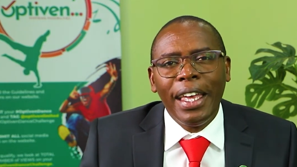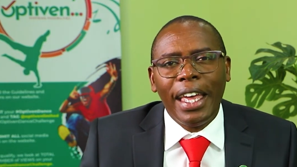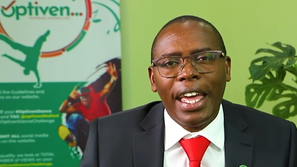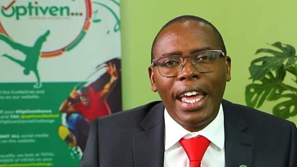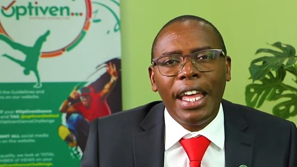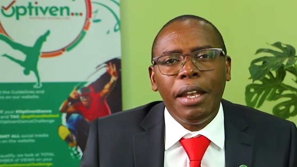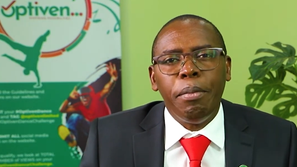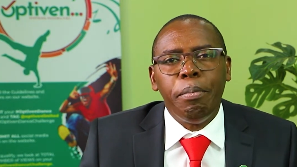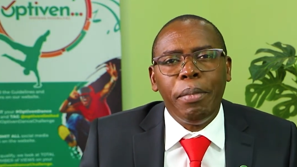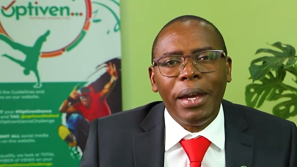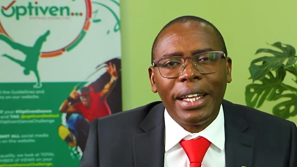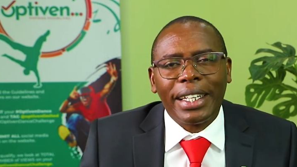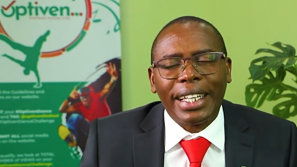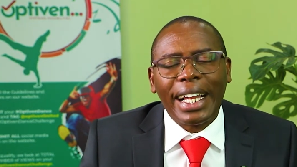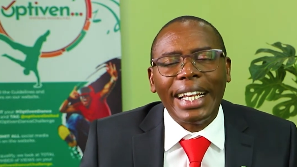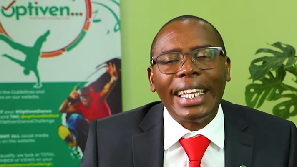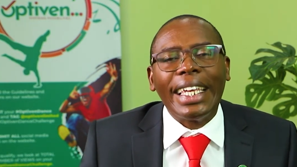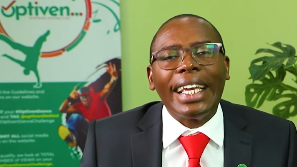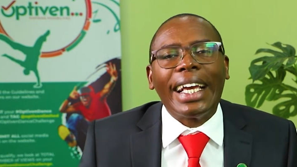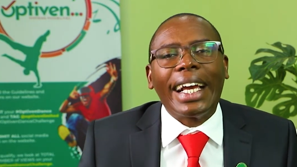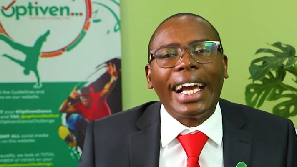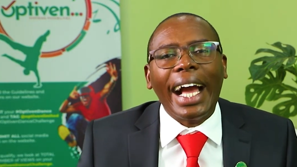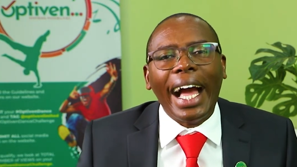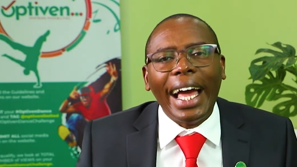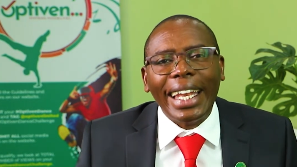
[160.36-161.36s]
and better,
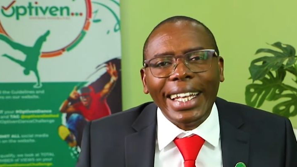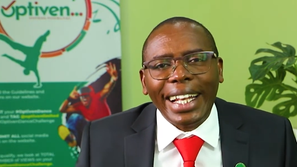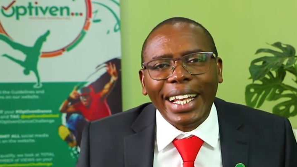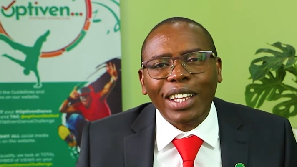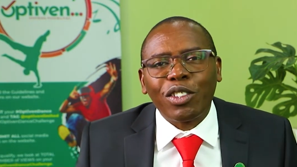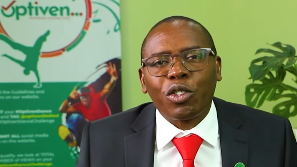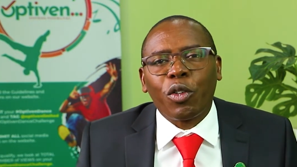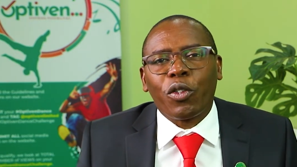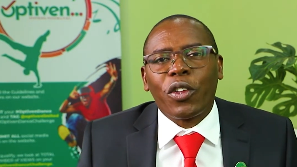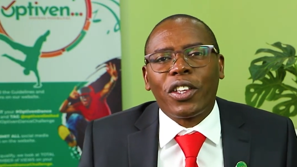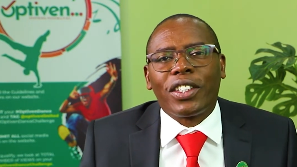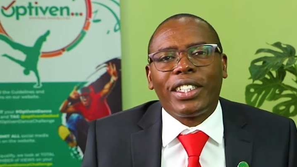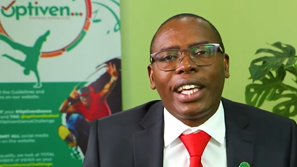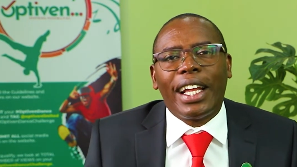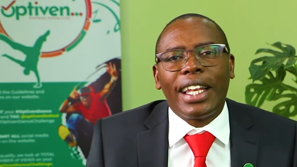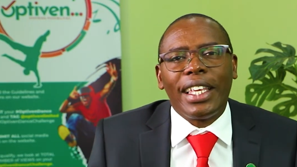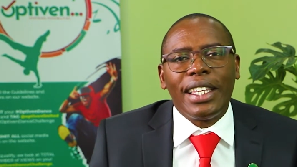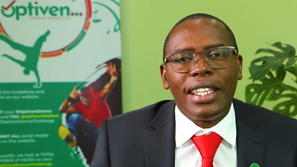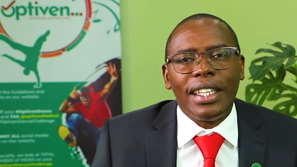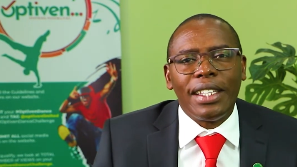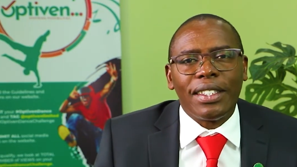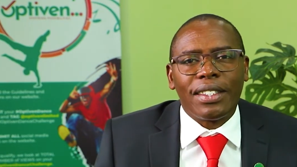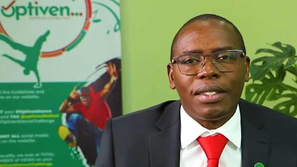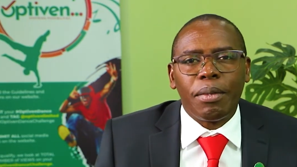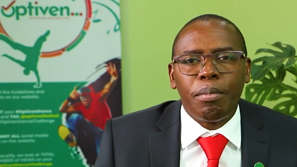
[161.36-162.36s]
regardless of the
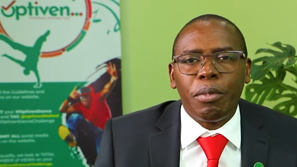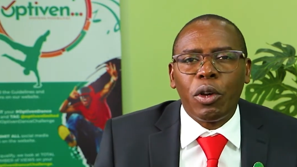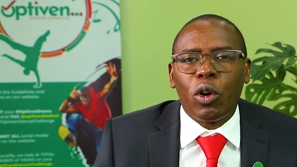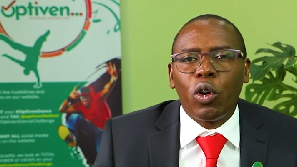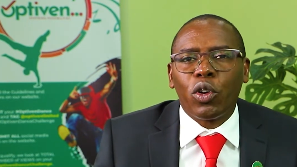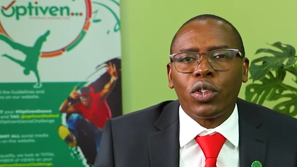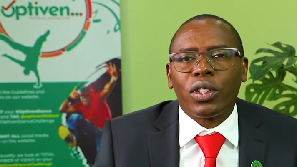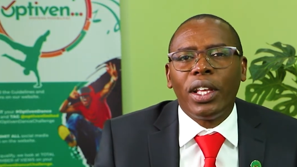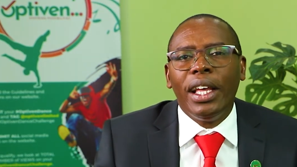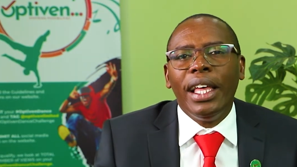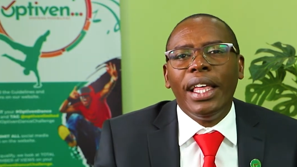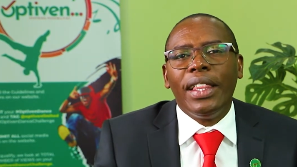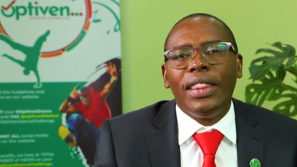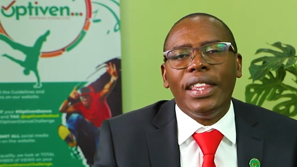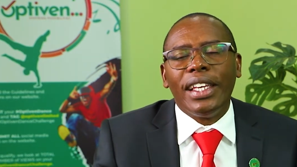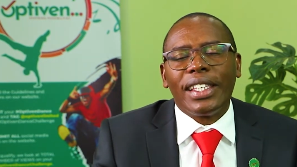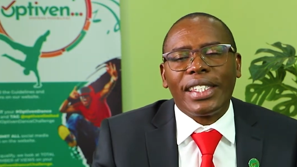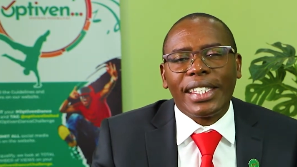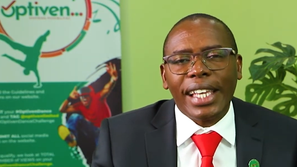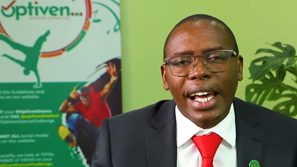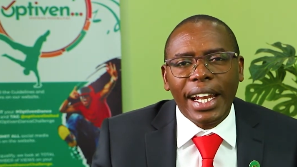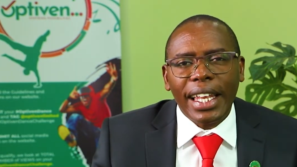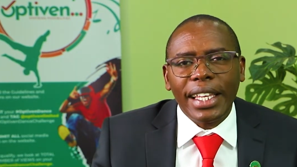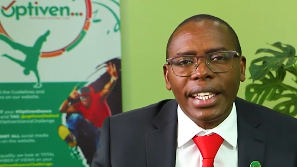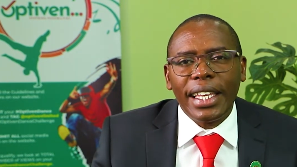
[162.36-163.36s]
challenges, because the
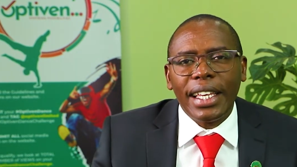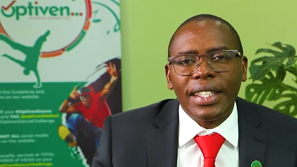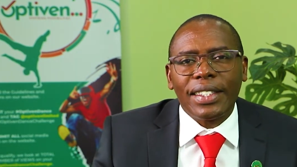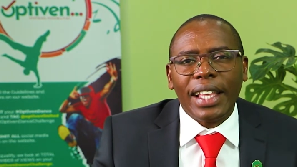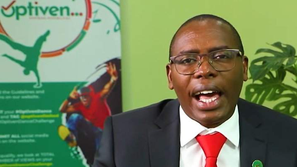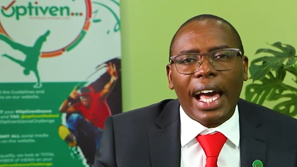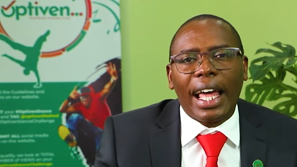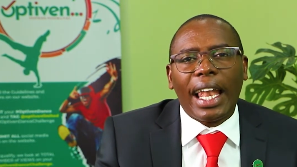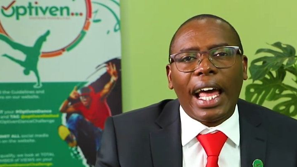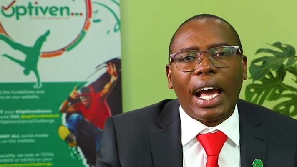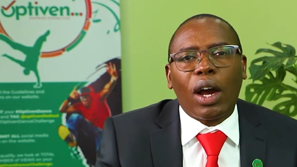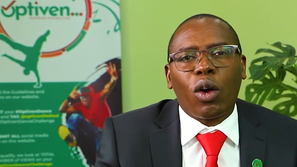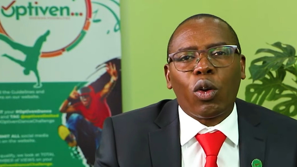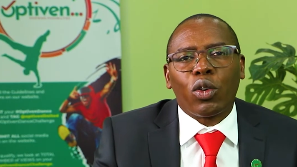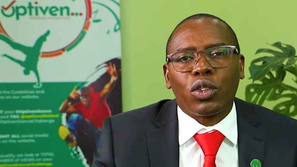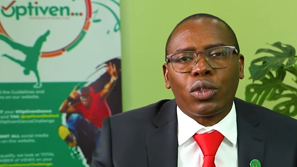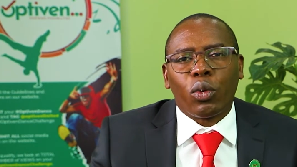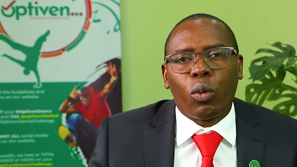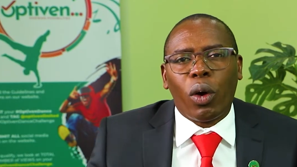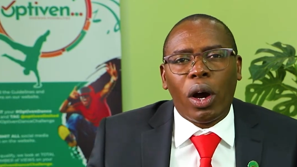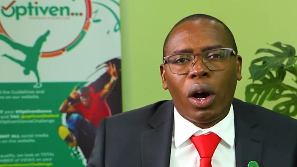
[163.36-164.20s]
challenges are across the